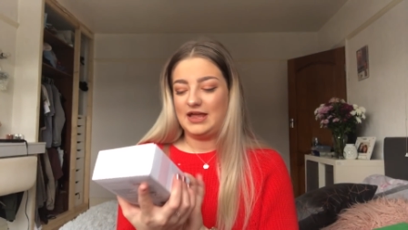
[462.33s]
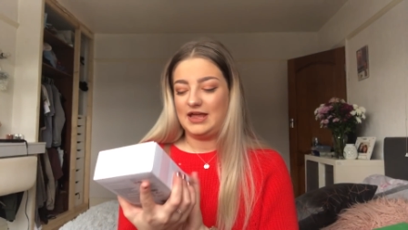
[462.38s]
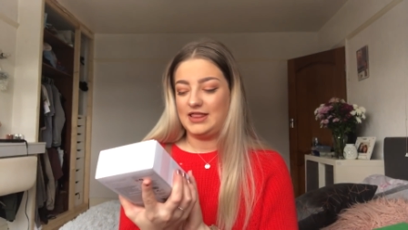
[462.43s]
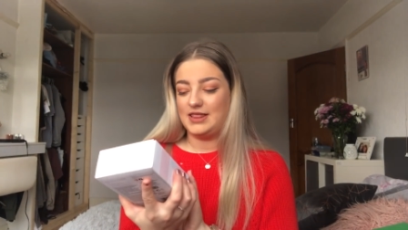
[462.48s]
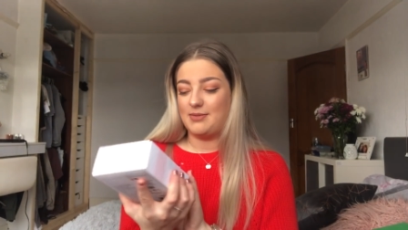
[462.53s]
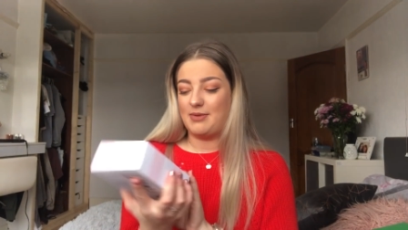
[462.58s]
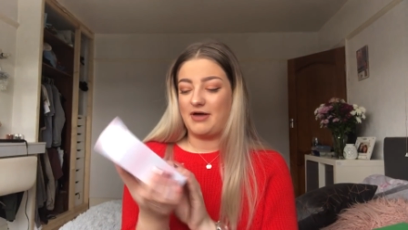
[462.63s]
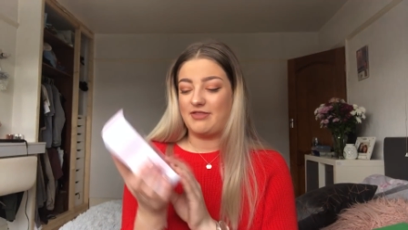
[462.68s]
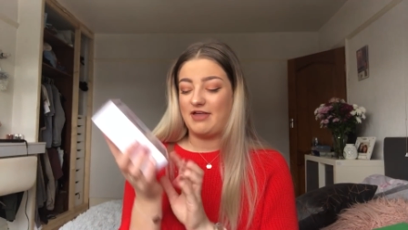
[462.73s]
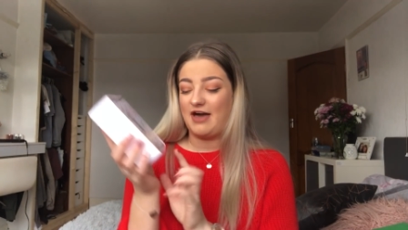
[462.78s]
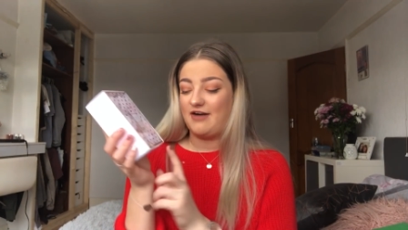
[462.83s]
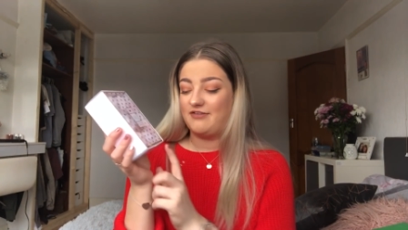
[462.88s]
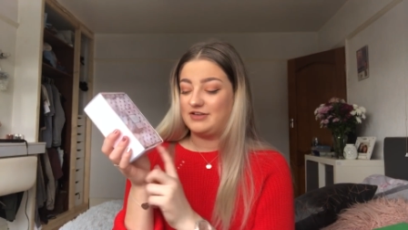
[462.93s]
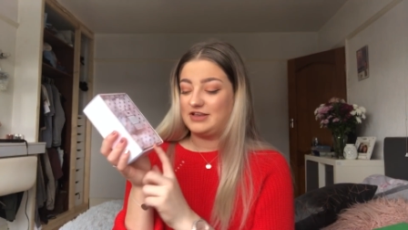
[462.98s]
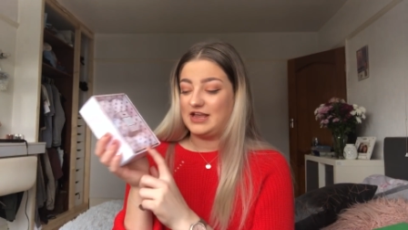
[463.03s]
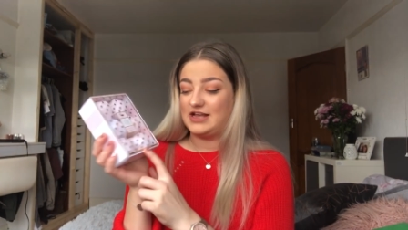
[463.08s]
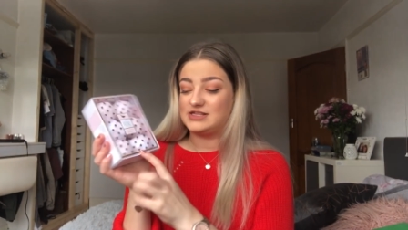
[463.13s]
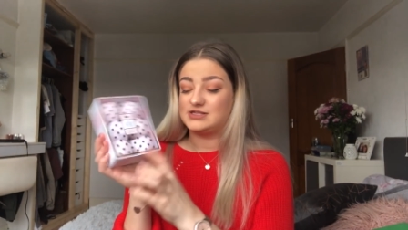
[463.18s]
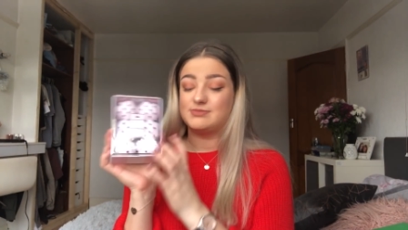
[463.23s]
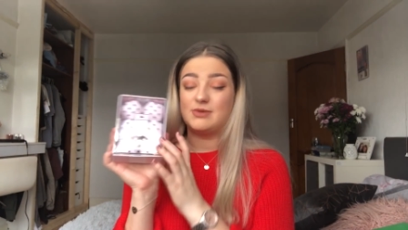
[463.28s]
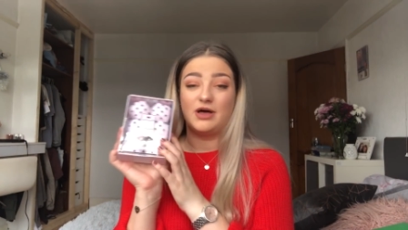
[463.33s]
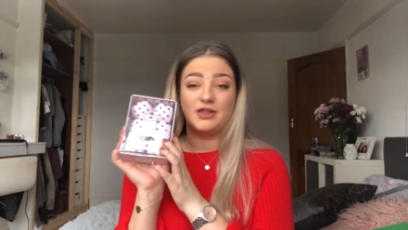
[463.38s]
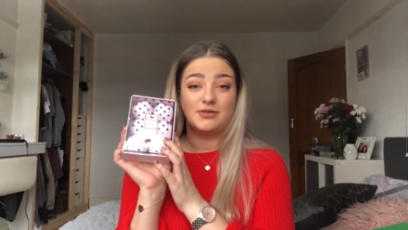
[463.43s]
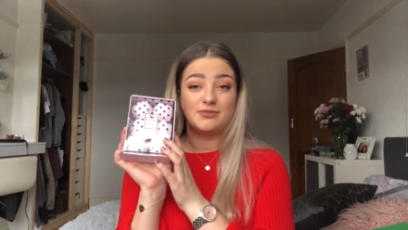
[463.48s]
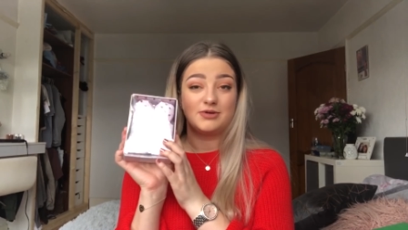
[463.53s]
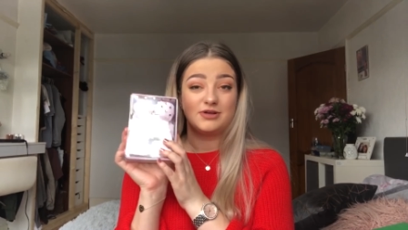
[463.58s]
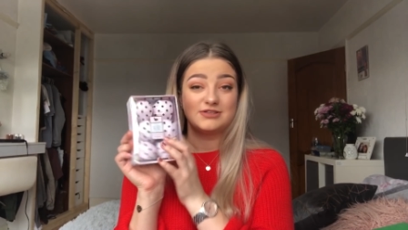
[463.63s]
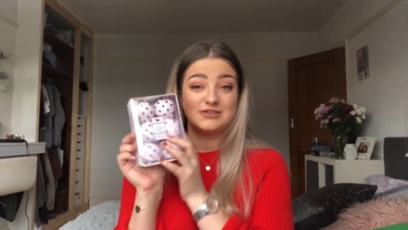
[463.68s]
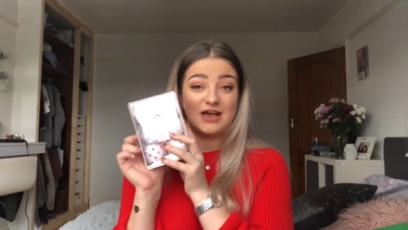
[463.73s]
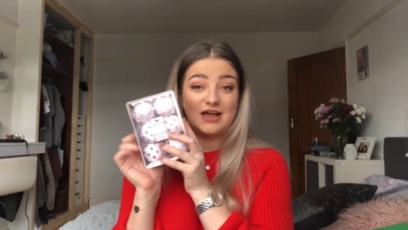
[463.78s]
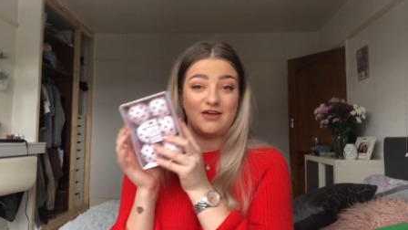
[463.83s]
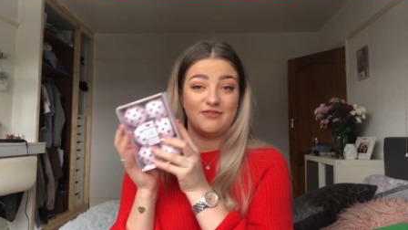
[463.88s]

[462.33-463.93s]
in the bath. I haven't yet smelt them because I